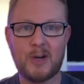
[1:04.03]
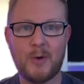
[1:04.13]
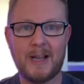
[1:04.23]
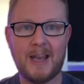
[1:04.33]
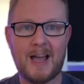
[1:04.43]

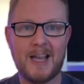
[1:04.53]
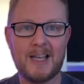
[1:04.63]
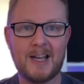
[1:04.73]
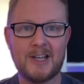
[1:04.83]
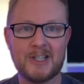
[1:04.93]
quick
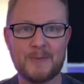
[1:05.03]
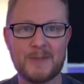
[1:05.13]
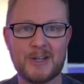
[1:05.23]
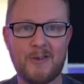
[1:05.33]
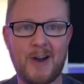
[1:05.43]
like and a
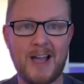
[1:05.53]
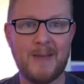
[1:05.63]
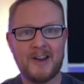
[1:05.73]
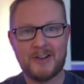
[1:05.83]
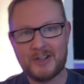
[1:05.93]

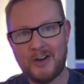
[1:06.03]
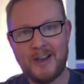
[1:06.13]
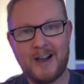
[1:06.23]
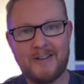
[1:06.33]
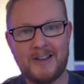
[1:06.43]
subscribe and I'll show
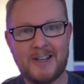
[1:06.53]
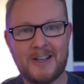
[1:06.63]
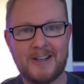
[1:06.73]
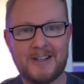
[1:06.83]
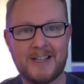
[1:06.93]
you how you
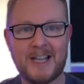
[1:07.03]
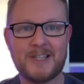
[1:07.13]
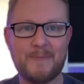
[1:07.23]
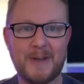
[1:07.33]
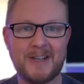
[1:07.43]
can get
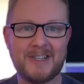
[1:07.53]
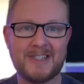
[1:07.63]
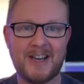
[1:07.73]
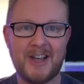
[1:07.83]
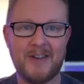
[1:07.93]
some pictures
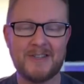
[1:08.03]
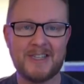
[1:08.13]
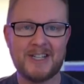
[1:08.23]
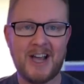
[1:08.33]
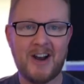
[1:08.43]
pictures sent over to
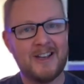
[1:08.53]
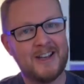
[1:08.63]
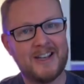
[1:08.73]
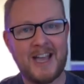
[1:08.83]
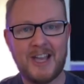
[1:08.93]
the channel
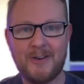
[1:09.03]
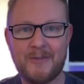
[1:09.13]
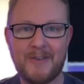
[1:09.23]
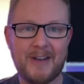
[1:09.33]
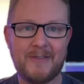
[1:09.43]
and get your
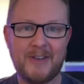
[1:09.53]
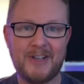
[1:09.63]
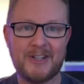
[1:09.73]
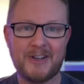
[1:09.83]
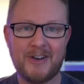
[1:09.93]
van
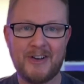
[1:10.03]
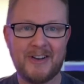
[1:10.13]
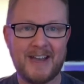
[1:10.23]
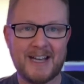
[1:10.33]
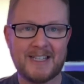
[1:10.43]
featured on our
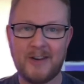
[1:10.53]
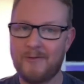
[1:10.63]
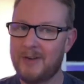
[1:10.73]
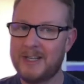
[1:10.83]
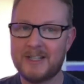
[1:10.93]
next
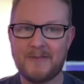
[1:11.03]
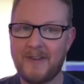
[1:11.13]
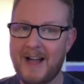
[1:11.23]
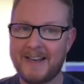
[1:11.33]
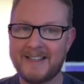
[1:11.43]
Reader's
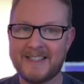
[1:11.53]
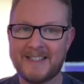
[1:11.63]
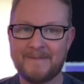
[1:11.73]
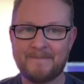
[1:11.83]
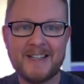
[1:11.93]

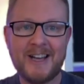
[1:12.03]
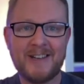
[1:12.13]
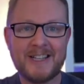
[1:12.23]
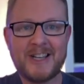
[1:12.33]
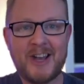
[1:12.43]
Vans. Now
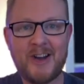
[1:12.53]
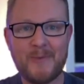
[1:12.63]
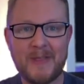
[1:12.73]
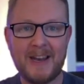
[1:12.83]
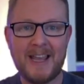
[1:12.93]
let's get on
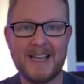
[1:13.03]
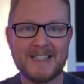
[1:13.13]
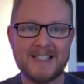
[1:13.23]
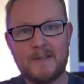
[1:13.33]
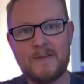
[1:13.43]
with the
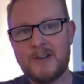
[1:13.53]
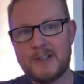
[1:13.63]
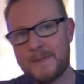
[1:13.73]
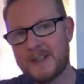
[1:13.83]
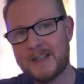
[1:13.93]
list.
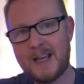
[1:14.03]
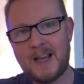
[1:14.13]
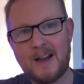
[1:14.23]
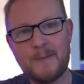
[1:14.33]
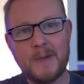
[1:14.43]
First mistake
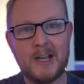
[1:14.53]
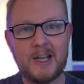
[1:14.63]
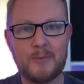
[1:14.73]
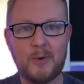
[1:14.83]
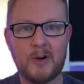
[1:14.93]
I
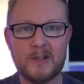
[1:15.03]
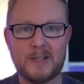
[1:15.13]
made was